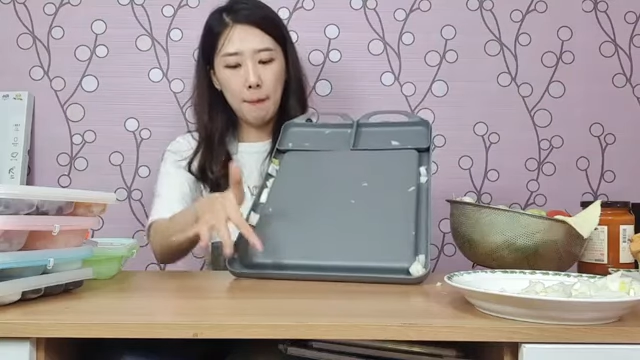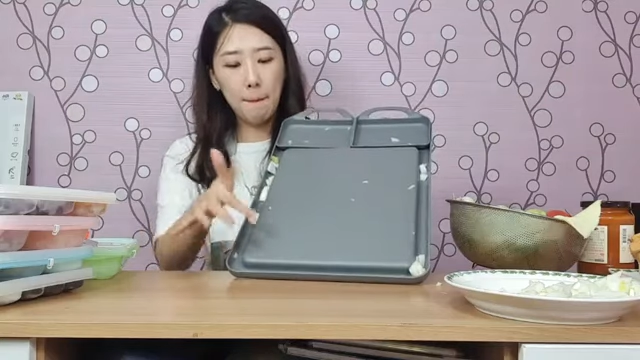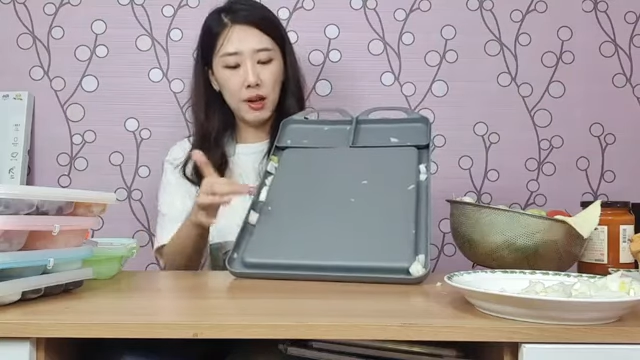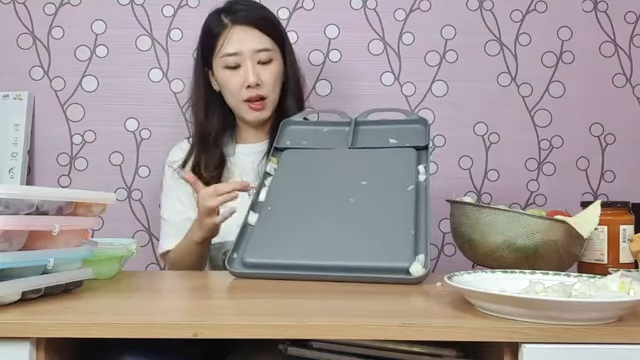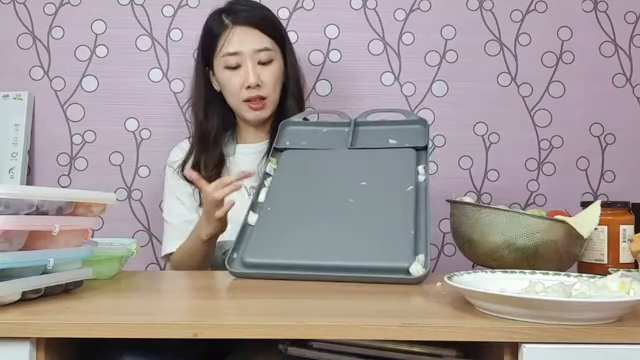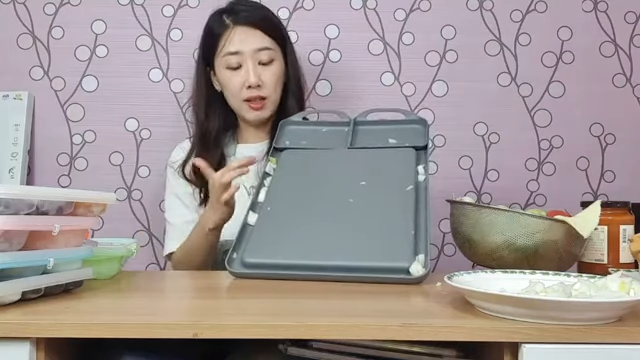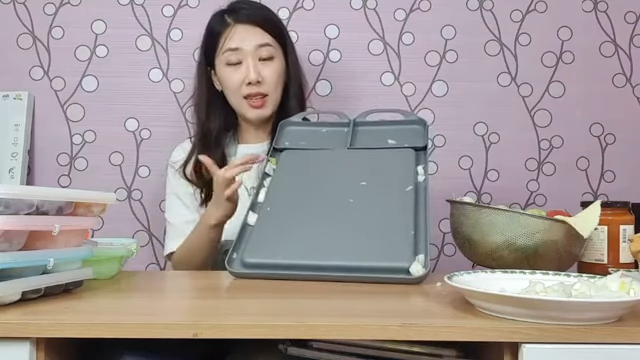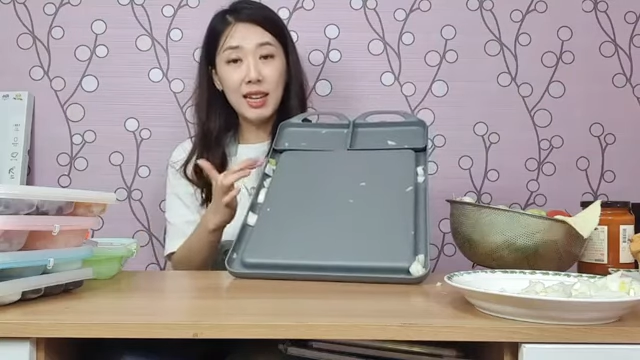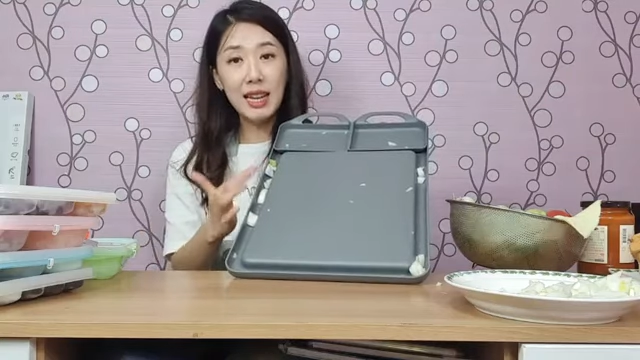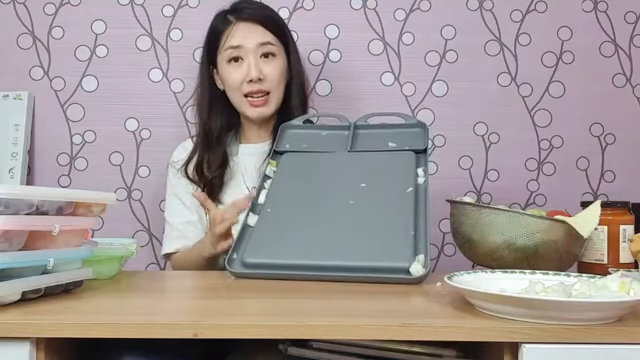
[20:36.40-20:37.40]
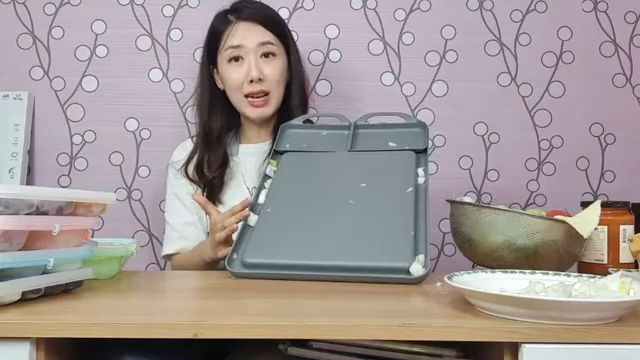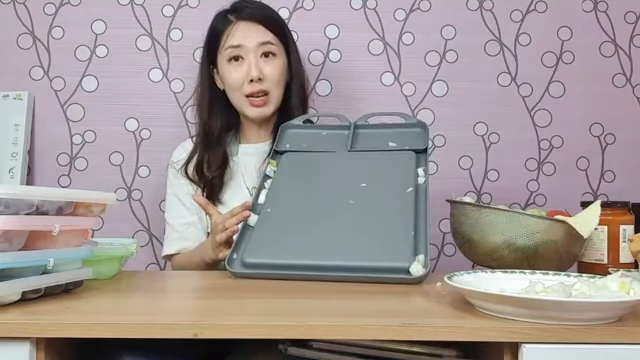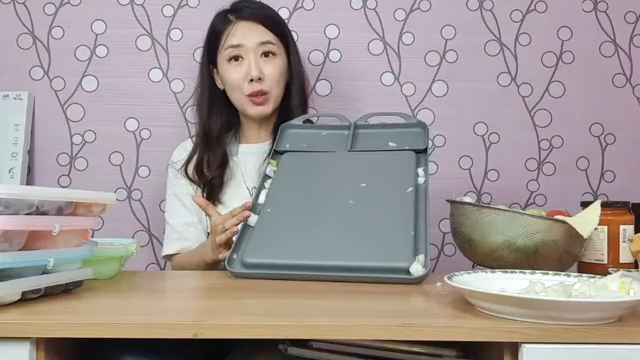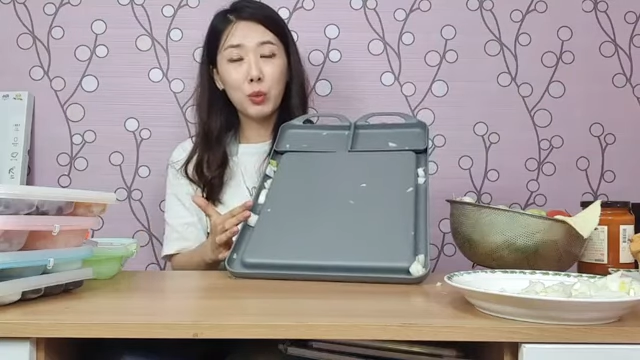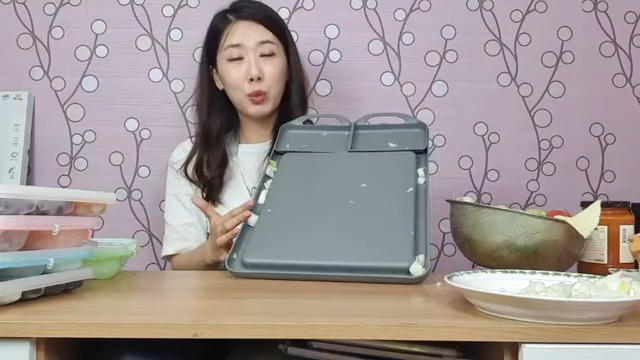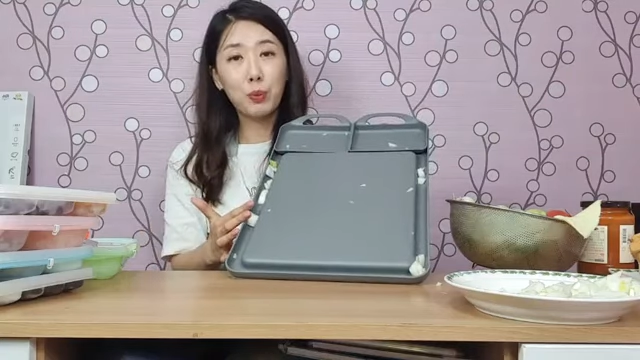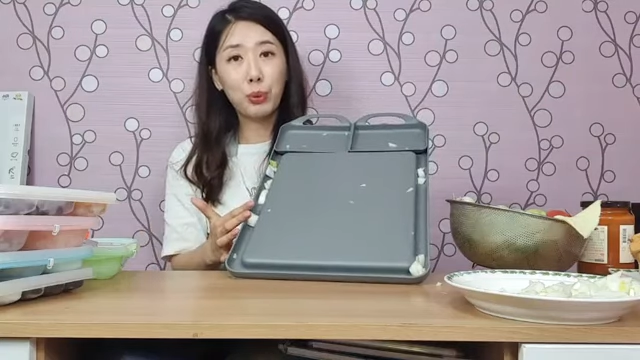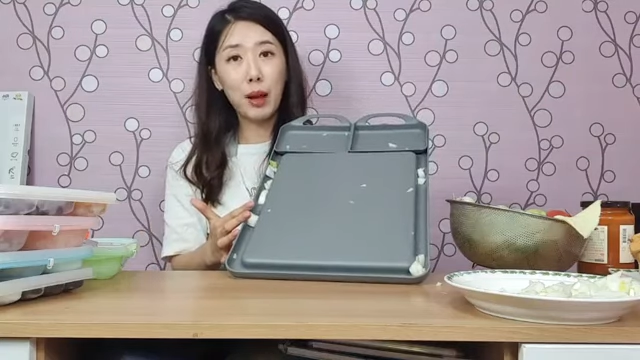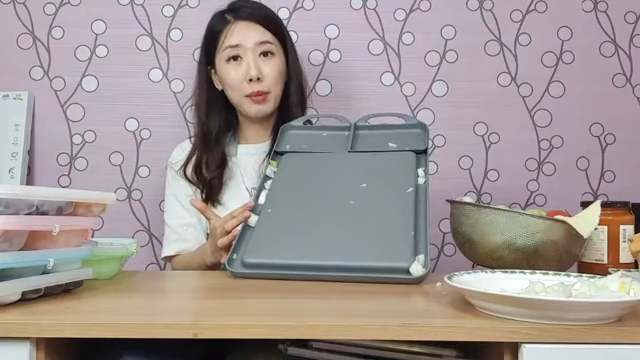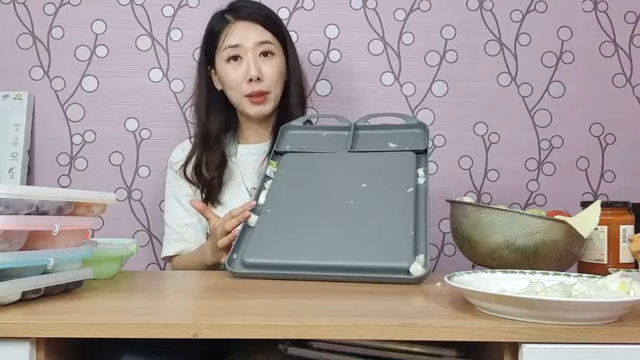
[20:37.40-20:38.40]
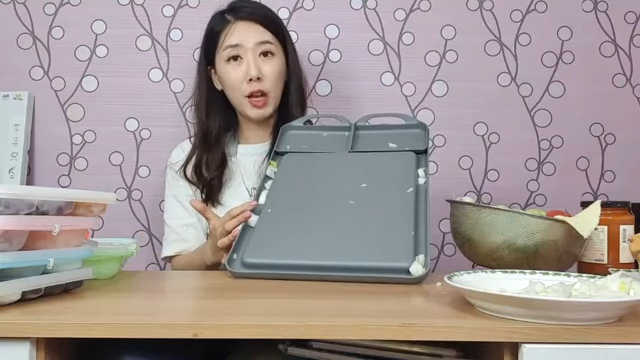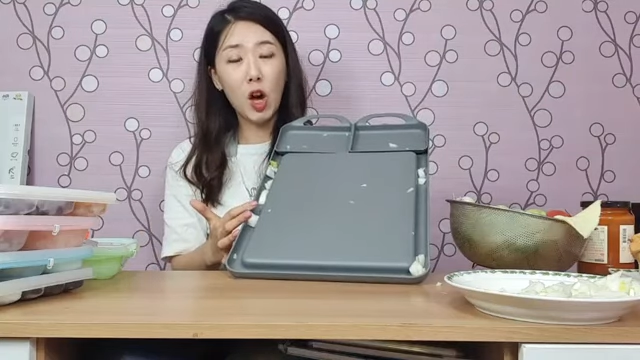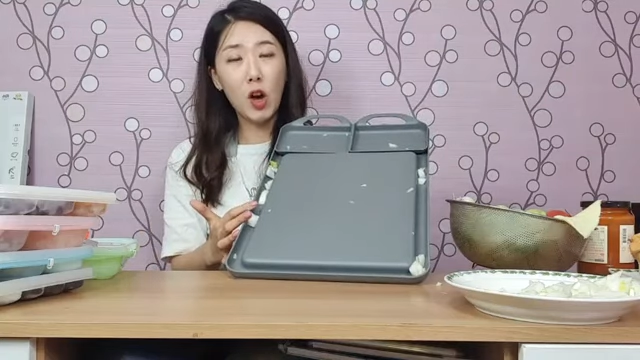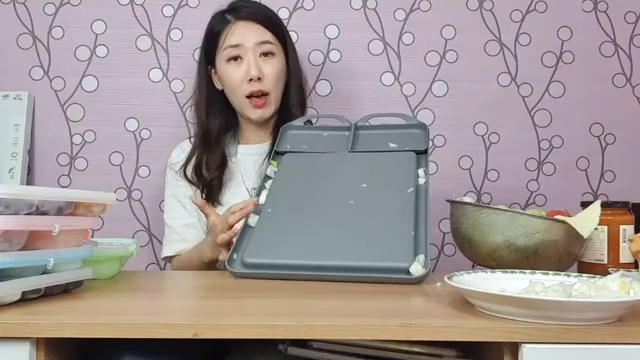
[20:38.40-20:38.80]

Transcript: but this would probably all